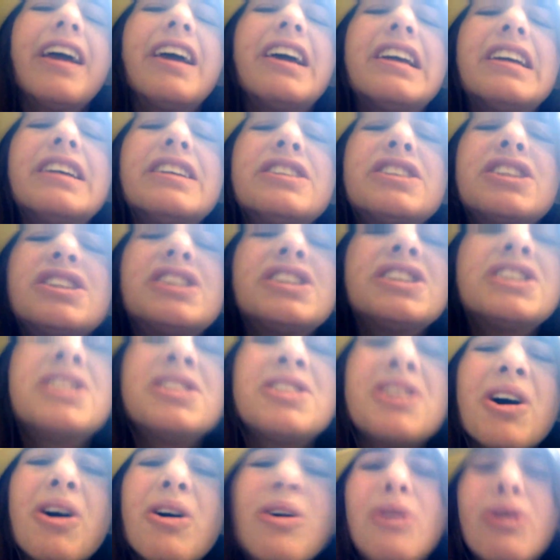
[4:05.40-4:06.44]
You're
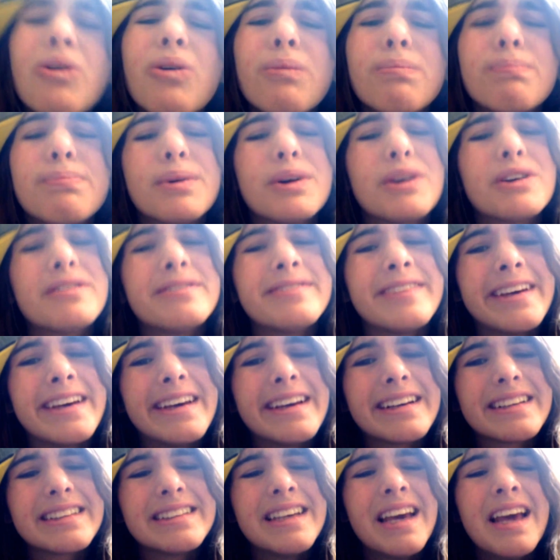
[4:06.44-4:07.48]
so
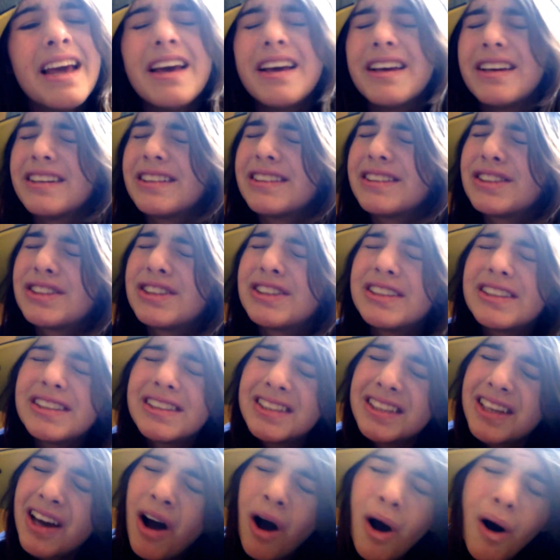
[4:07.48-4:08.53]
perfect. You're
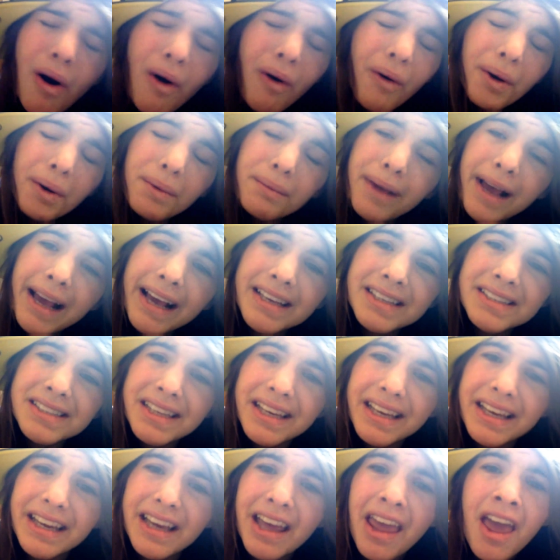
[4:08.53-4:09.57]
so
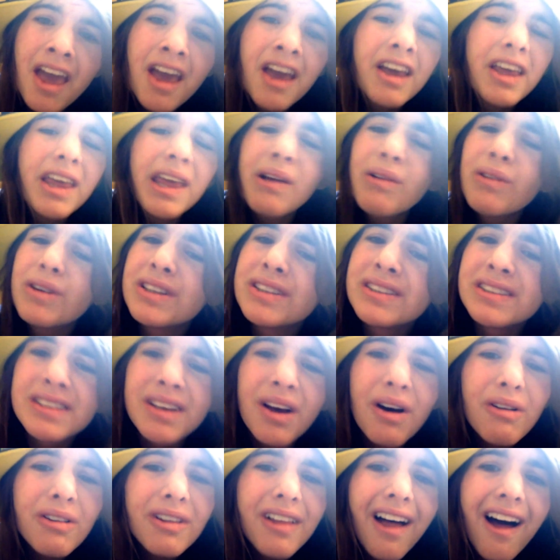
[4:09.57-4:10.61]
amazing. You are
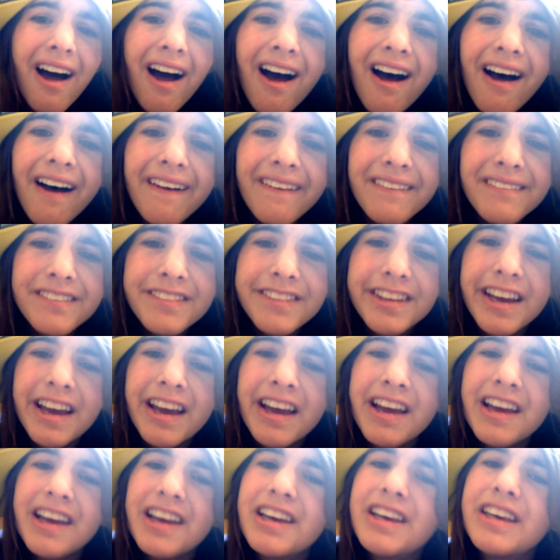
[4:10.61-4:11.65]
so loved.
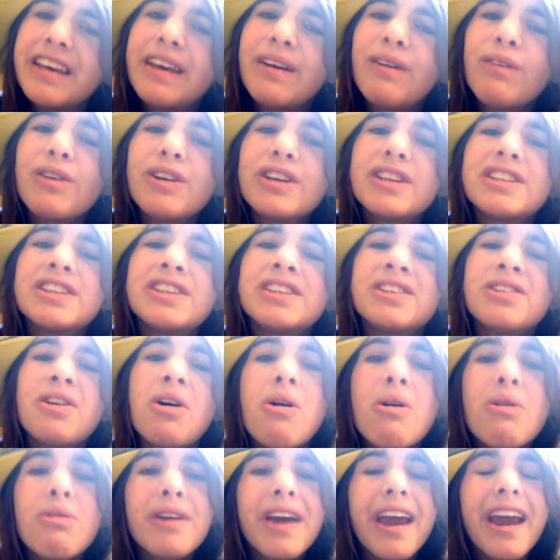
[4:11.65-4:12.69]
You are
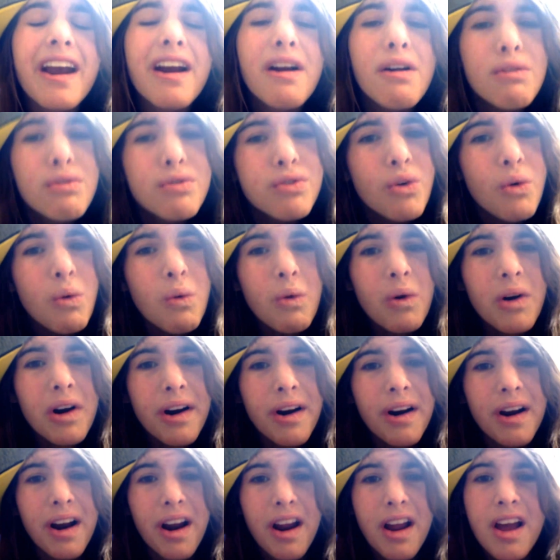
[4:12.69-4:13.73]
so cared
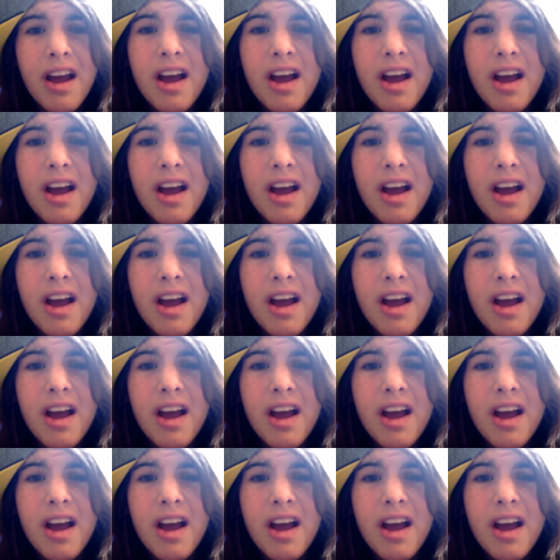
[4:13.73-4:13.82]
for.